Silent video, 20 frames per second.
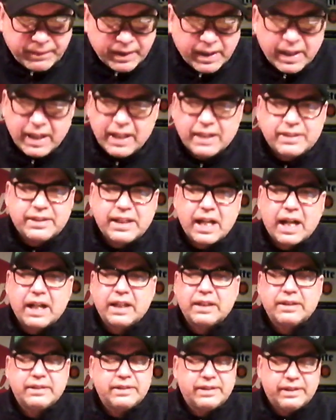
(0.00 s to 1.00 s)
And it's kind
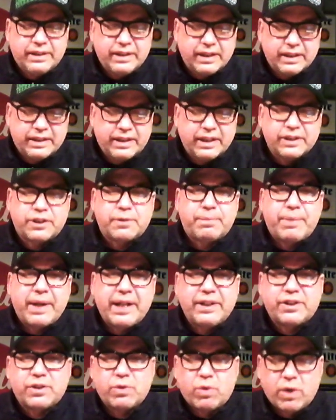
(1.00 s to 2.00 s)
of, it
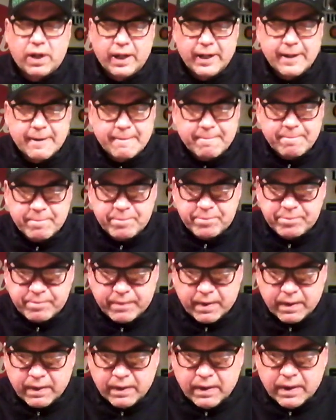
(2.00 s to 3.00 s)
dissipates away.
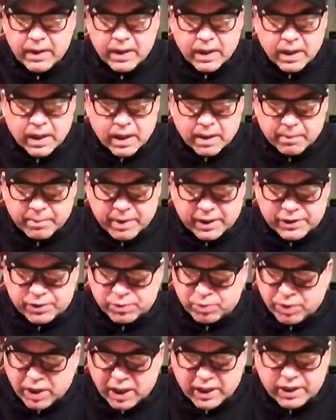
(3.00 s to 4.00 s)
But it's
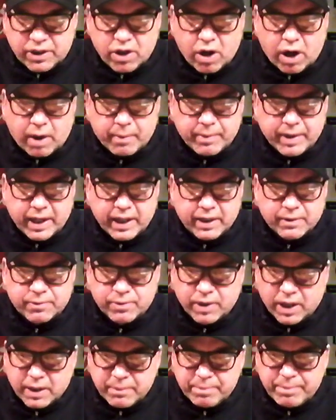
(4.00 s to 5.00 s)
really carbonated,
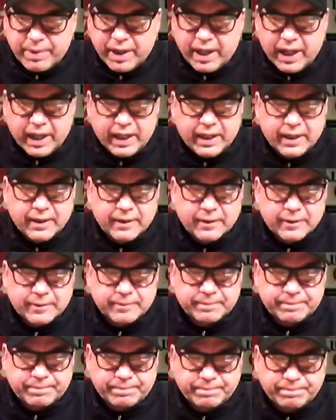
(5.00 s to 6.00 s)
really big
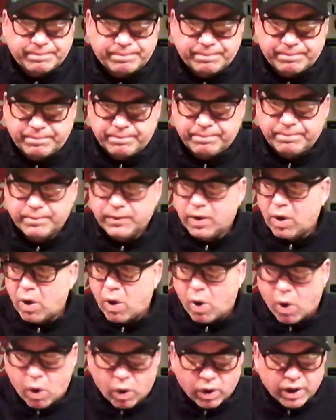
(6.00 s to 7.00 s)

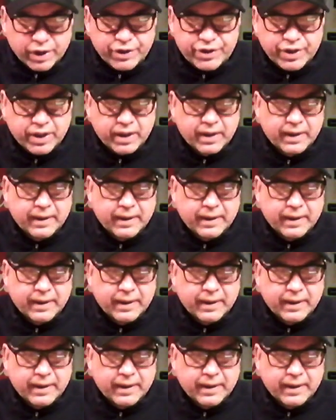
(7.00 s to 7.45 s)
orange.